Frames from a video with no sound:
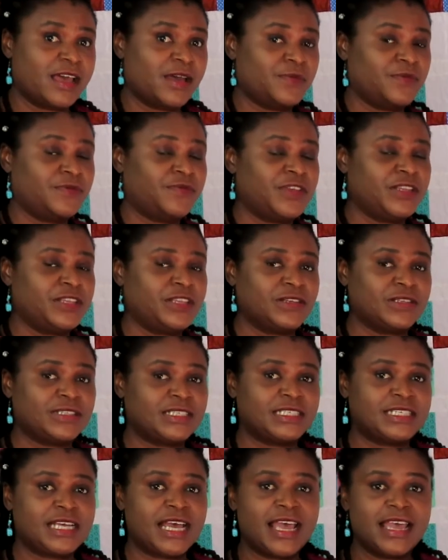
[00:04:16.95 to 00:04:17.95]
video
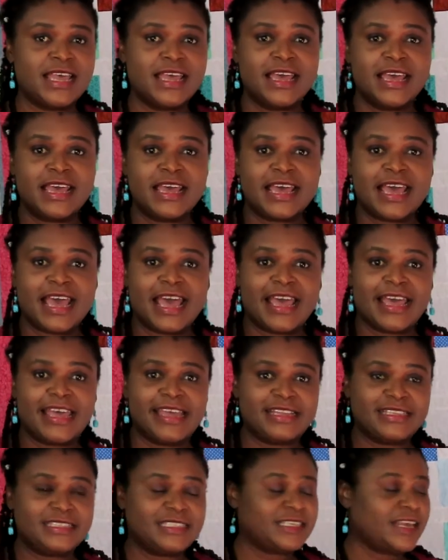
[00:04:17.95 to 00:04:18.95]
today,
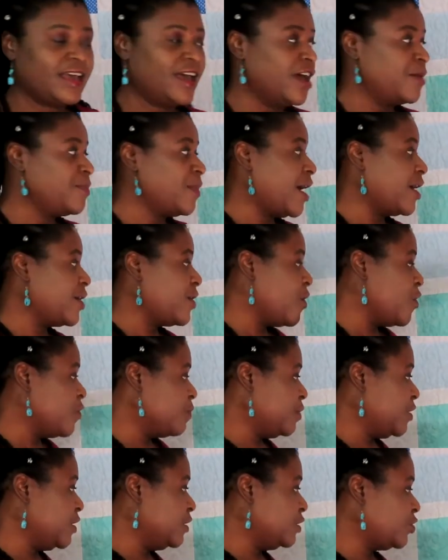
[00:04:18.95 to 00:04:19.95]
and I hope
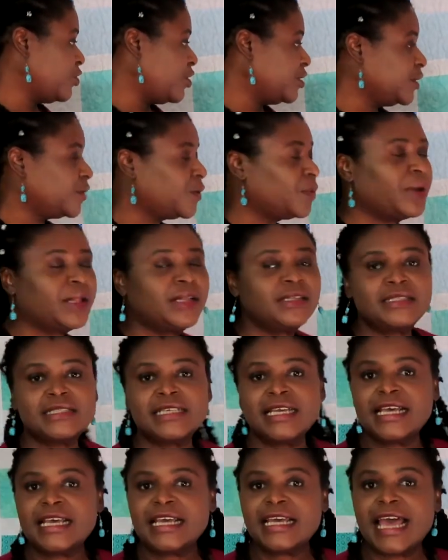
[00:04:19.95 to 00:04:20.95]
you enjoyed the quilt.
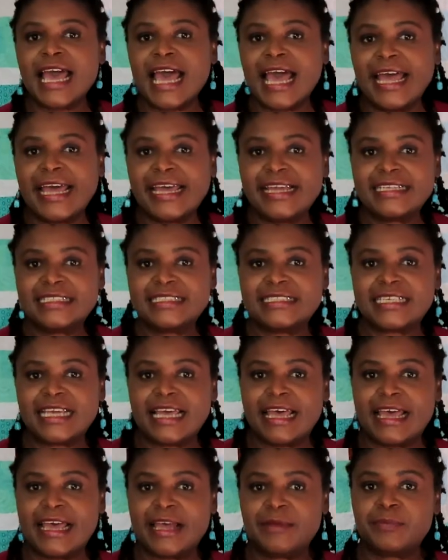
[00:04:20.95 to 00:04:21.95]
And
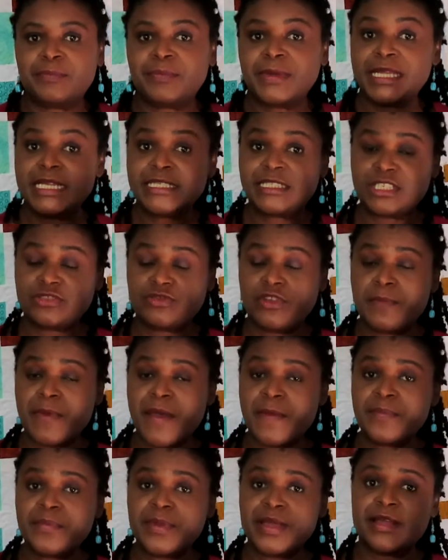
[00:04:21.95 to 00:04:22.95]
please just
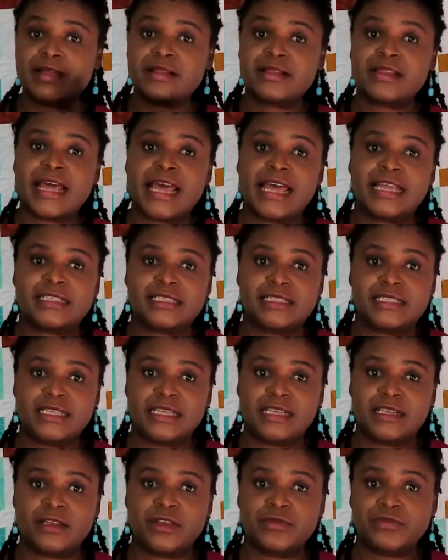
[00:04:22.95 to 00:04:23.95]
remember that
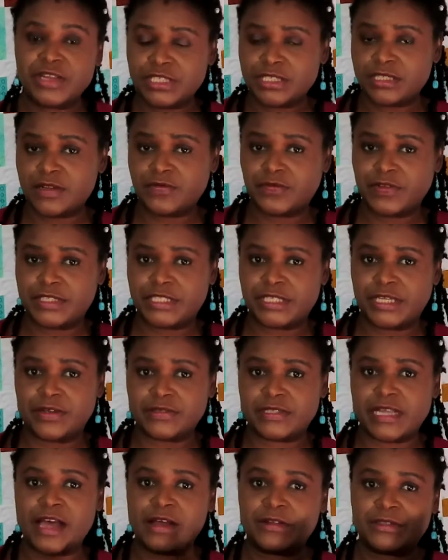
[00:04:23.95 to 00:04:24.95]
the original videos
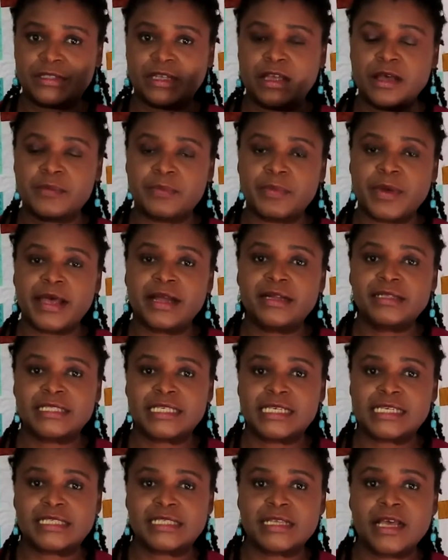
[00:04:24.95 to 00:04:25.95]
how to compile
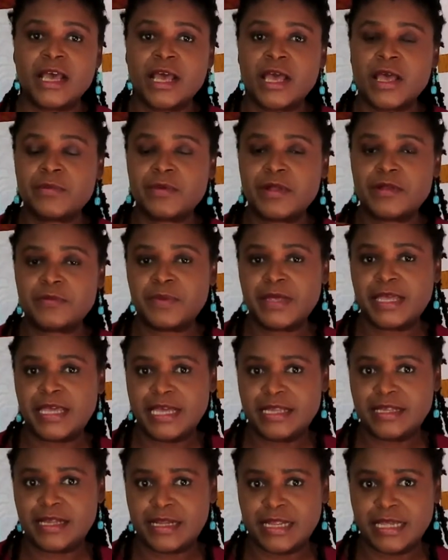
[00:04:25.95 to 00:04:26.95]
this will be
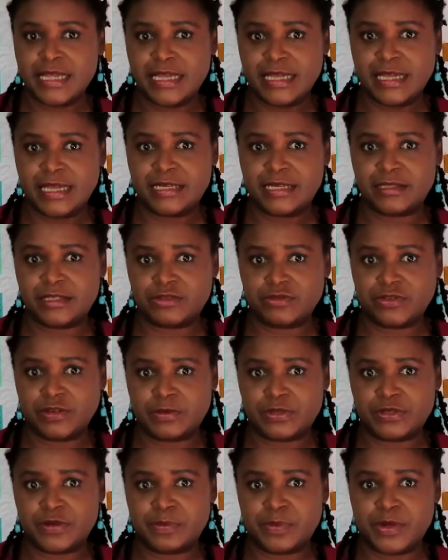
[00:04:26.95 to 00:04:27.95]
in the link in the
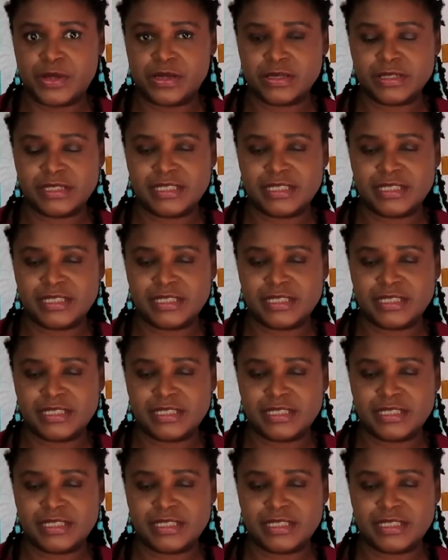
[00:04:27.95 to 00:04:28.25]
description box.